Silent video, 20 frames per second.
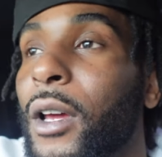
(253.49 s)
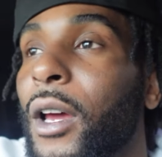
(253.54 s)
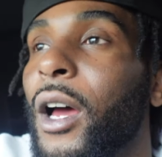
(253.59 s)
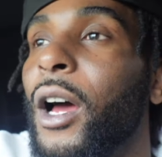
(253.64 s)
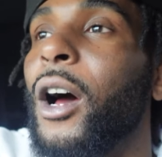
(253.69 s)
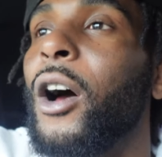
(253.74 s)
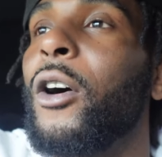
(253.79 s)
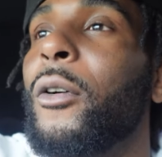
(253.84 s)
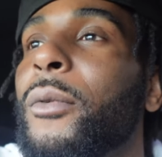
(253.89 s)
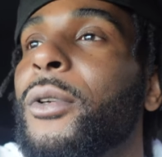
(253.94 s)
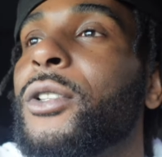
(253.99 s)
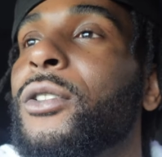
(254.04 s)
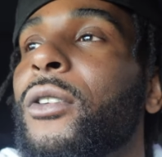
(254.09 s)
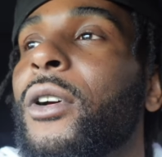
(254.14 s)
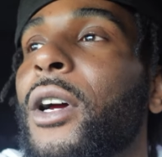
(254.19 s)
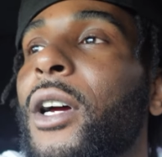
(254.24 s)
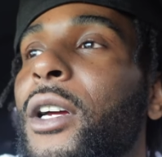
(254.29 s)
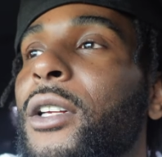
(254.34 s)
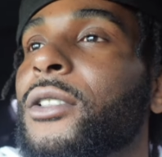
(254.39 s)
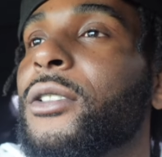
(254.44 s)
I don't be
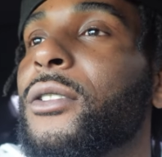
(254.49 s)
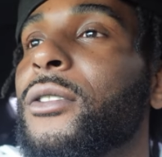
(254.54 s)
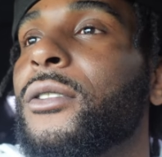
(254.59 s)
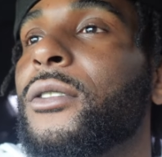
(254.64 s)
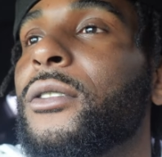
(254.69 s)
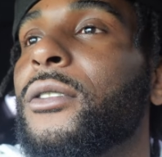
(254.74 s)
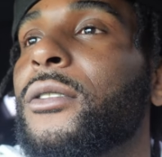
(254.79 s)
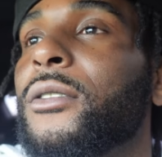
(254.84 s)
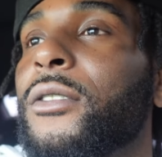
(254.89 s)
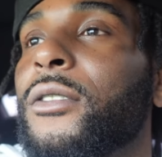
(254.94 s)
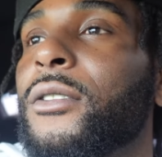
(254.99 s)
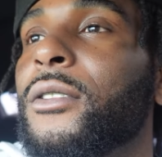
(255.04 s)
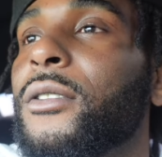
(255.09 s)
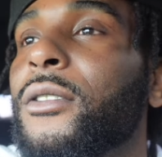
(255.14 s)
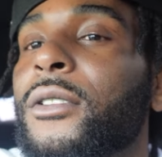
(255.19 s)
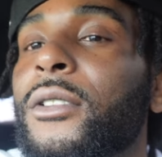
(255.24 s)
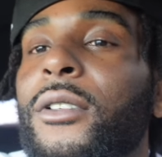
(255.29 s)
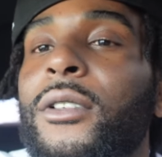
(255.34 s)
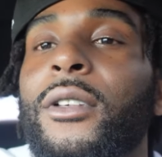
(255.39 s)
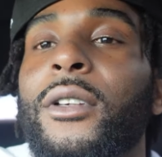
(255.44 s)
trying to.
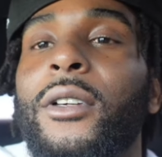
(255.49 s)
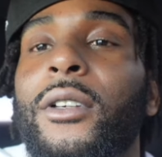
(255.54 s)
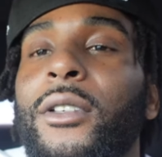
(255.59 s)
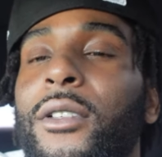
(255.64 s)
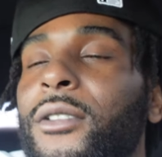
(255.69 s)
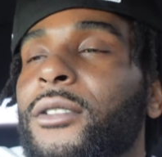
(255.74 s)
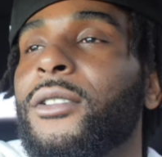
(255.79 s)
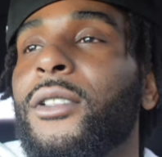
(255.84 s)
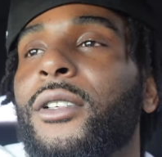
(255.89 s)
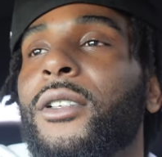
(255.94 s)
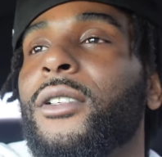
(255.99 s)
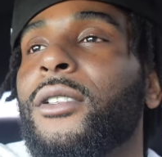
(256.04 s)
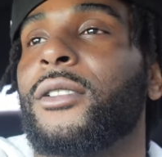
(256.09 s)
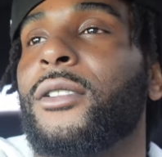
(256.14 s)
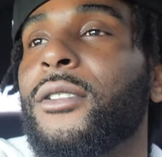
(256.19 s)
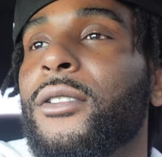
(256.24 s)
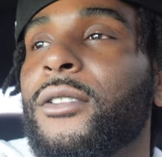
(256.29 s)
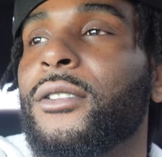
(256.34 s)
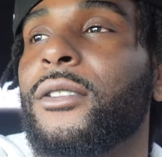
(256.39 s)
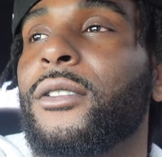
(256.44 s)
It's
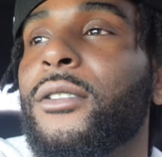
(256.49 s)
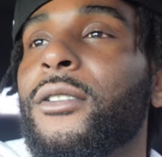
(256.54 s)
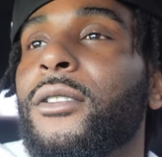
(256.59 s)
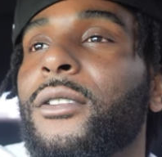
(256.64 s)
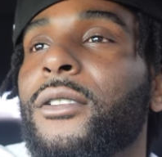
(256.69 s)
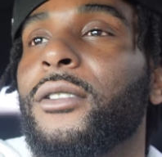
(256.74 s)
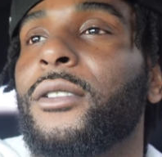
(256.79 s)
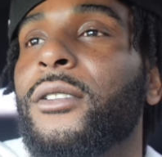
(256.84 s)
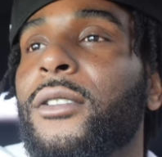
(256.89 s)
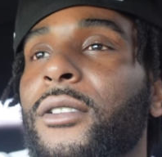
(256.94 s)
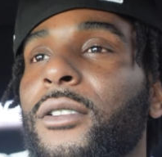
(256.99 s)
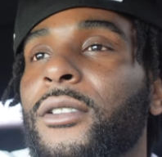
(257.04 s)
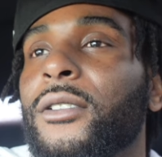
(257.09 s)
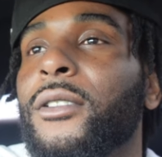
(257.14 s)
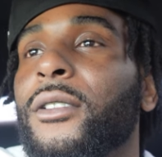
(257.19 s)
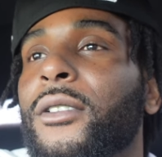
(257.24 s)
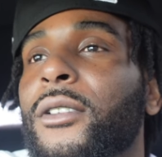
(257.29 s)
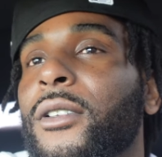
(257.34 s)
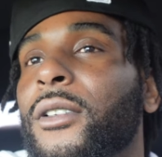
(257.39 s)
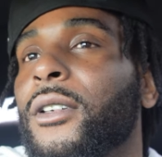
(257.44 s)
just
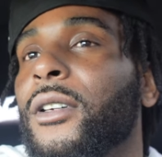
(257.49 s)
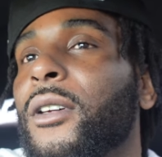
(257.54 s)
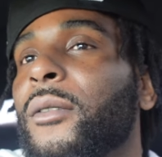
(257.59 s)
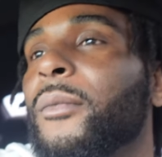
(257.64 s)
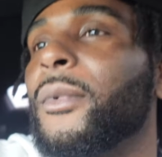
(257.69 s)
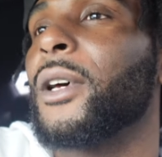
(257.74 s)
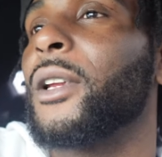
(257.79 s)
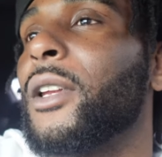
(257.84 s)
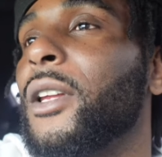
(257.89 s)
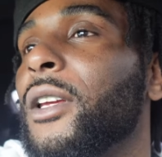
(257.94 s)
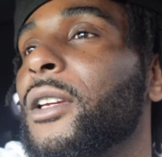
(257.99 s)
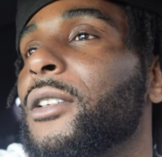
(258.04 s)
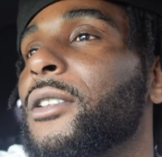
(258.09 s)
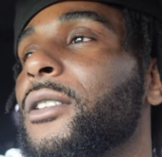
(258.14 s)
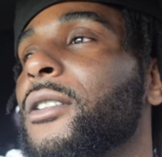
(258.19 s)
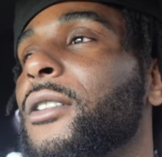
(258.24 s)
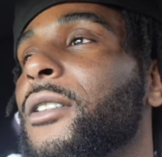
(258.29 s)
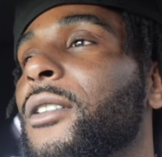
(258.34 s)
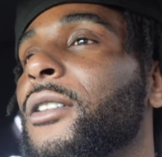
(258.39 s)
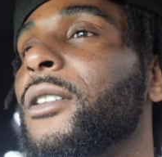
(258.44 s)
in my nature.
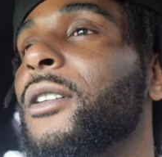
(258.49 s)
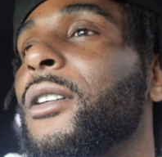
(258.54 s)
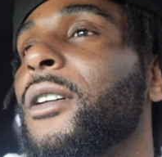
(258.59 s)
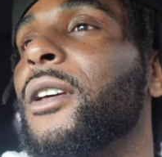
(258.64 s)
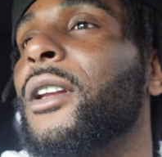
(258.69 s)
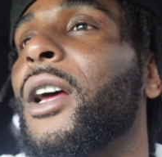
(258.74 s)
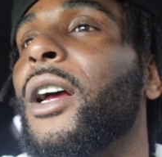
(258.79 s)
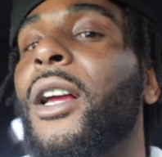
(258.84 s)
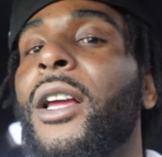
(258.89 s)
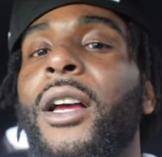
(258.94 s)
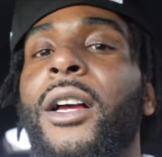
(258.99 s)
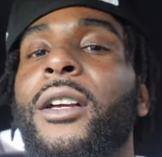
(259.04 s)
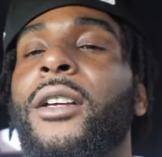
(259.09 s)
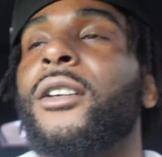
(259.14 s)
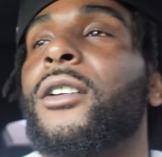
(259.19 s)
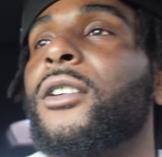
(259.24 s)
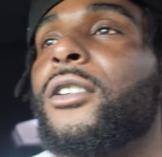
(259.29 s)
And I got good